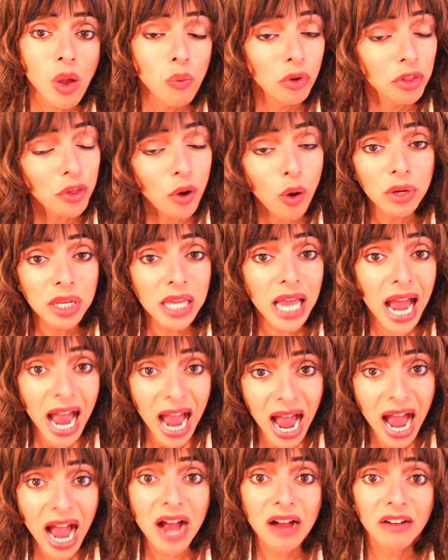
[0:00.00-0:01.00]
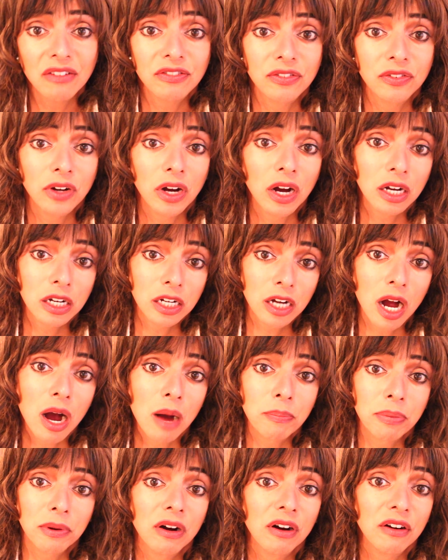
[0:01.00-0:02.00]
with only a half a
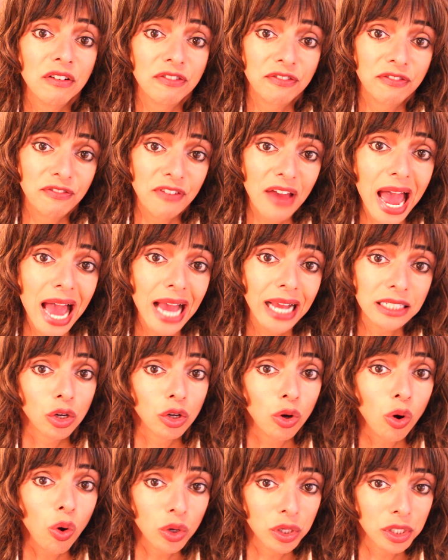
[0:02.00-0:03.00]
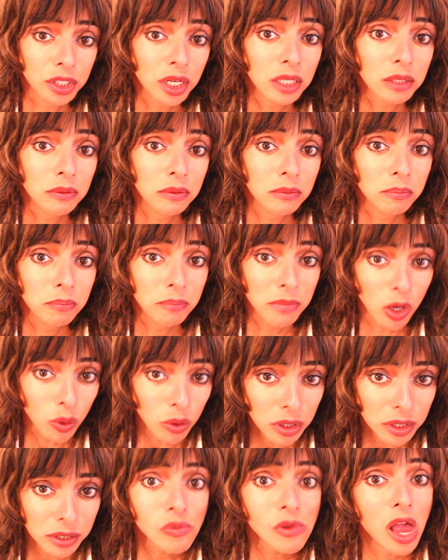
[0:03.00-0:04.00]
cup of fat coconut
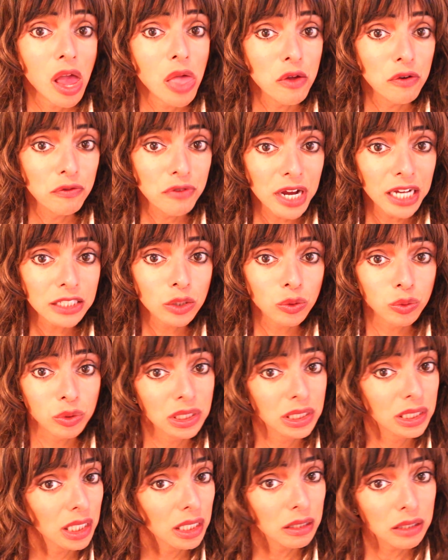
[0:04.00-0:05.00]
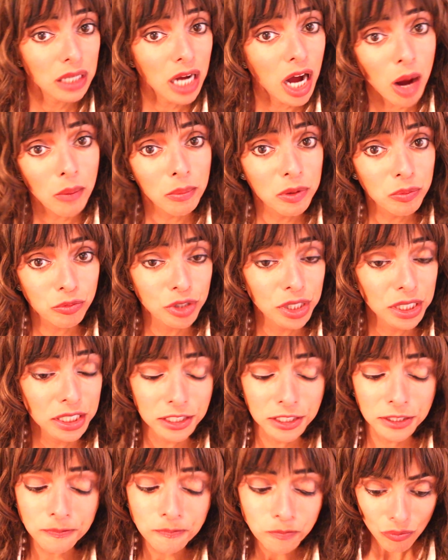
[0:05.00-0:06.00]
milk. The rest was the almond
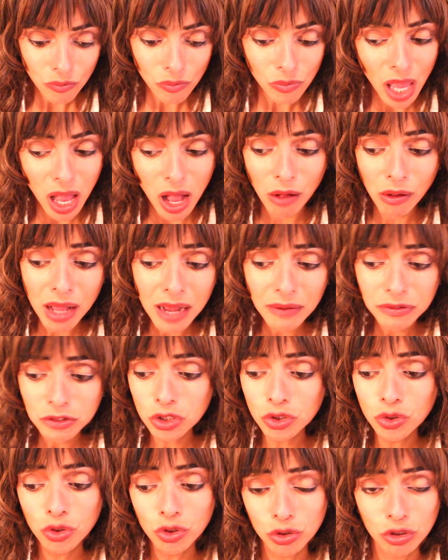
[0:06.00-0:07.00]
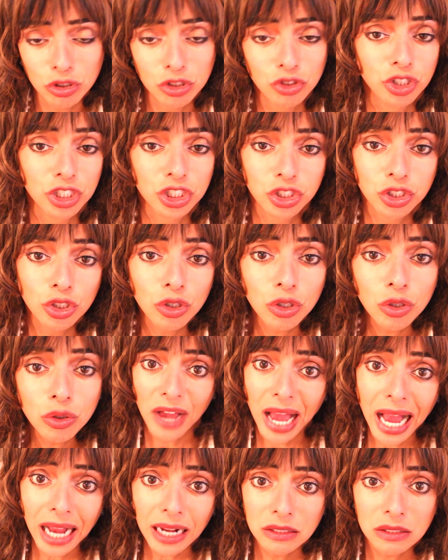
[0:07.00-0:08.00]
grease. I'll have to do the nutritional
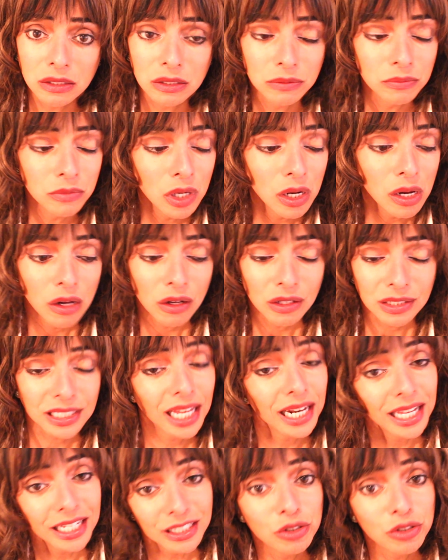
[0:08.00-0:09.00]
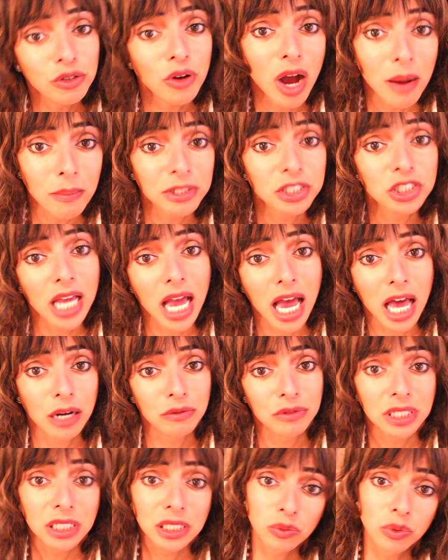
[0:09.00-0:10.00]
facts because I to know how much
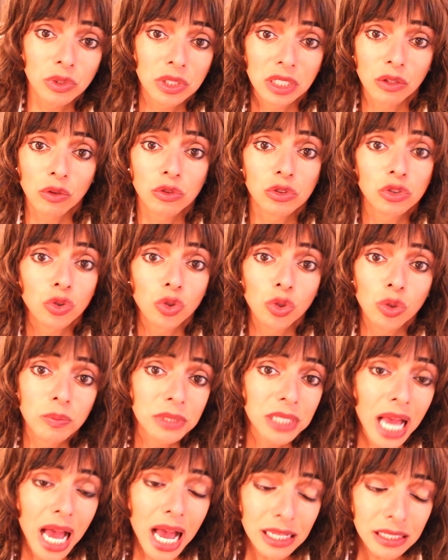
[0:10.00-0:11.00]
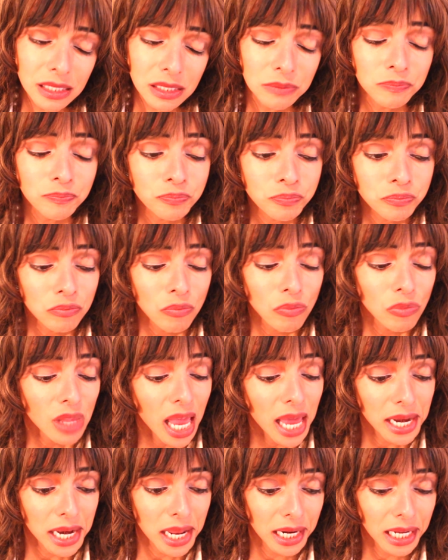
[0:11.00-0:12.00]
calories one of those scoops has,
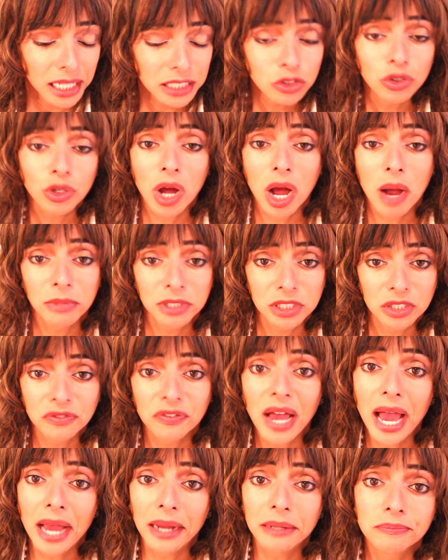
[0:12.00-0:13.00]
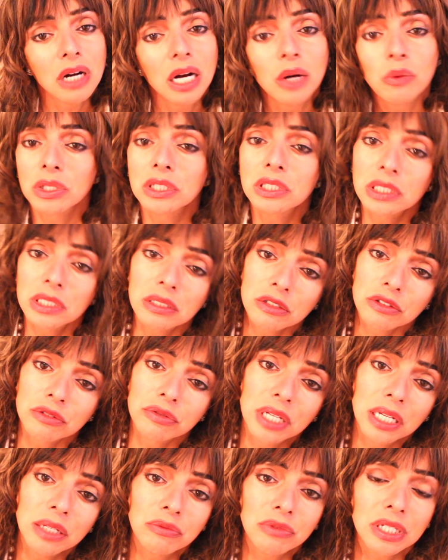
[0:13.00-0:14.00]
and I'd like to know how much fat. I wanted to
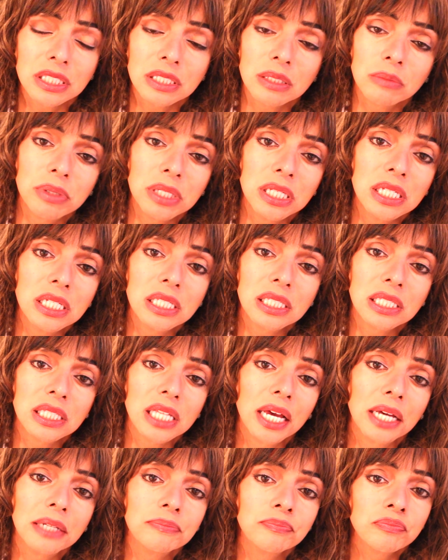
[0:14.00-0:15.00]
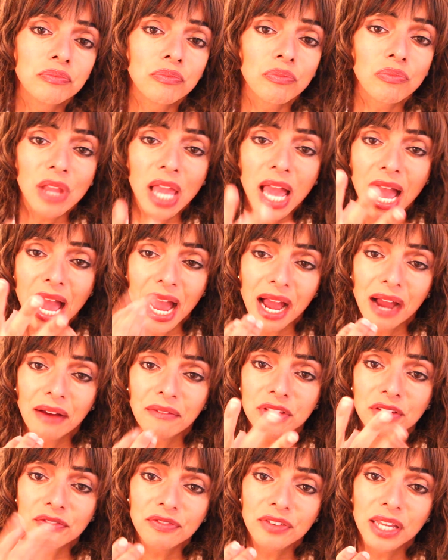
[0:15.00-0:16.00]
create recipes that
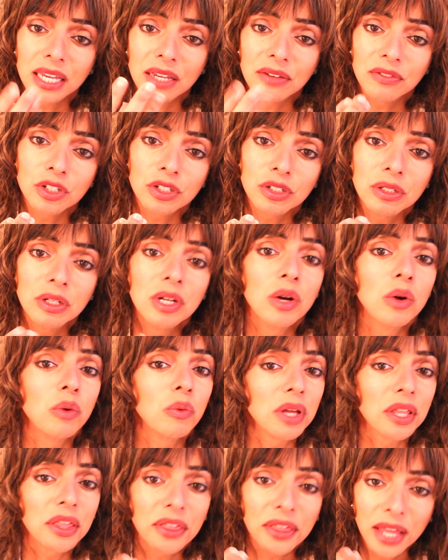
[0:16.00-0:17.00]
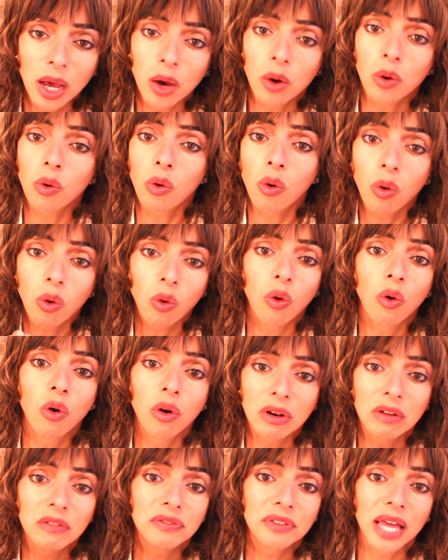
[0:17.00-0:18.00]
have the flavor without
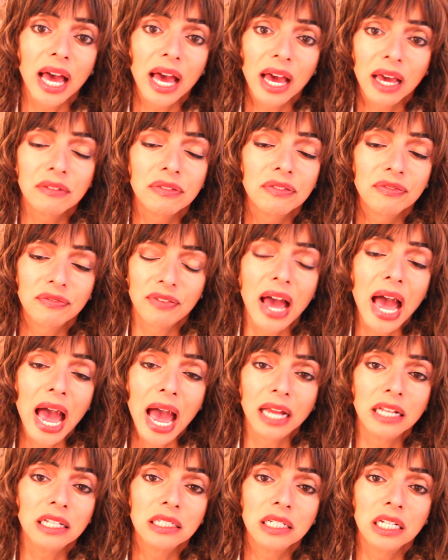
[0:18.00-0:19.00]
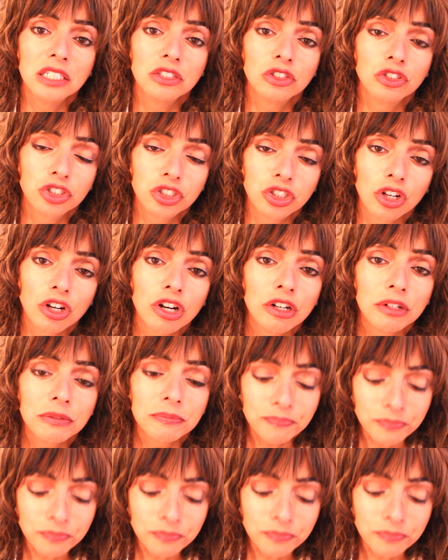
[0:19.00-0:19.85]
all of that fat and sugar.